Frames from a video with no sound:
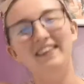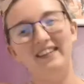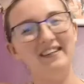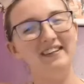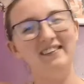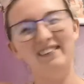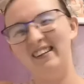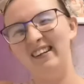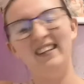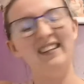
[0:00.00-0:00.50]

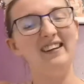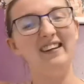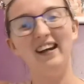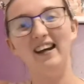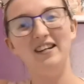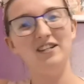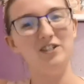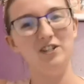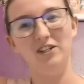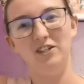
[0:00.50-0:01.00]
You
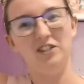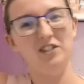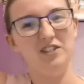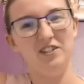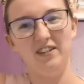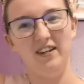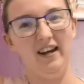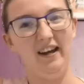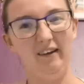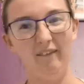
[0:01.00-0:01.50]
guys should
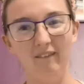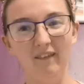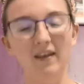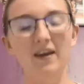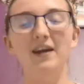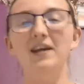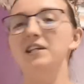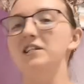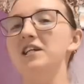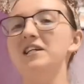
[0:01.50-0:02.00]
just know.
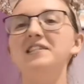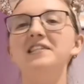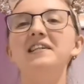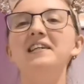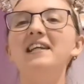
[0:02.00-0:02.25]
Jess